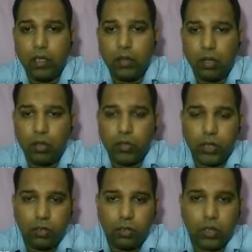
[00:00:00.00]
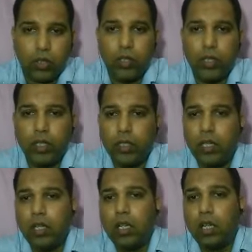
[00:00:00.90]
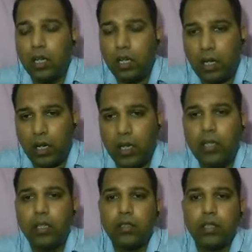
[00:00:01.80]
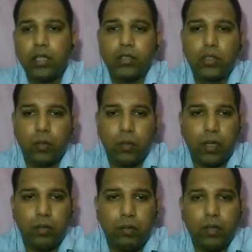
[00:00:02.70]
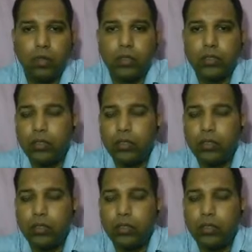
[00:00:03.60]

Although she is also wearing the eye gear that is required because